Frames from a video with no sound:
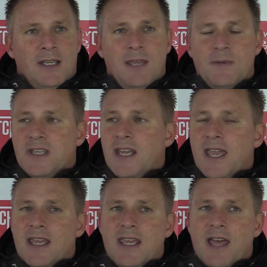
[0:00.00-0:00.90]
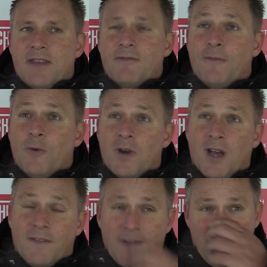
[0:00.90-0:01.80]
He was in A&E, I think, for
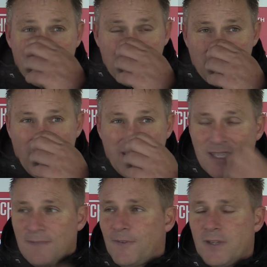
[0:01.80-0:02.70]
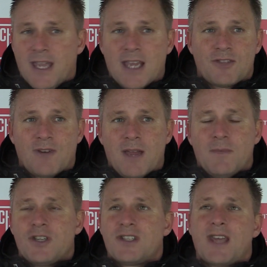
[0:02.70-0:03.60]
4.5 hours waiting for the X-ray,
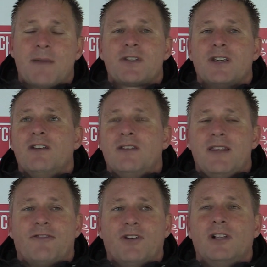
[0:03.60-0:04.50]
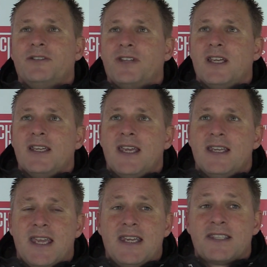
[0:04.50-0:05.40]
and we're just absolutely thrilled that
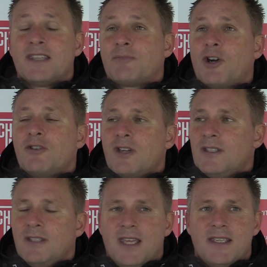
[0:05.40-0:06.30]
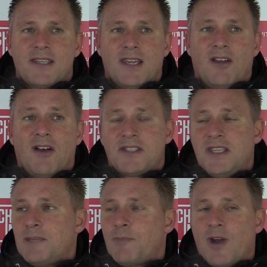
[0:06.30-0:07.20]
it isn't broken. It's a
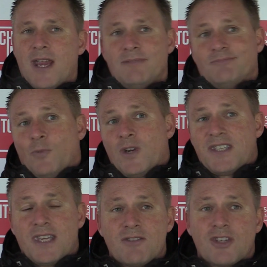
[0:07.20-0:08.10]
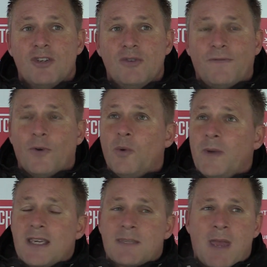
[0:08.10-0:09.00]
nasty sprain. What is it, 2-4
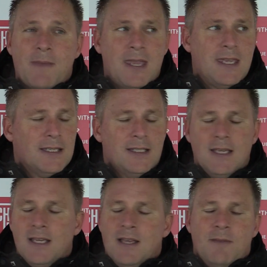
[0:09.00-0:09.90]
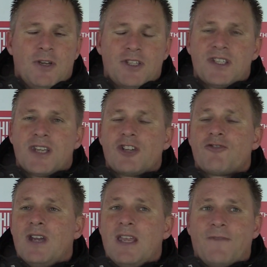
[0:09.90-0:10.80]
weeks maybe? But just
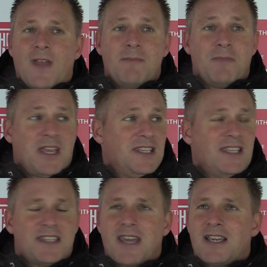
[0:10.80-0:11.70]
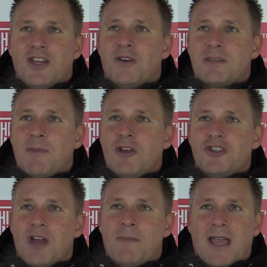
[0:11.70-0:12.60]
such relief for him, because he's suddenly got his
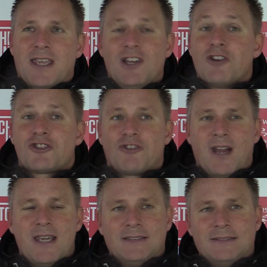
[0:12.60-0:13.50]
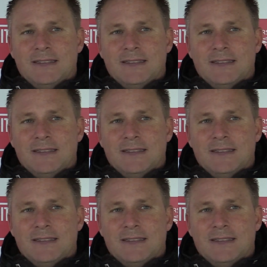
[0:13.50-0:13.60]
mojo back. He looks great.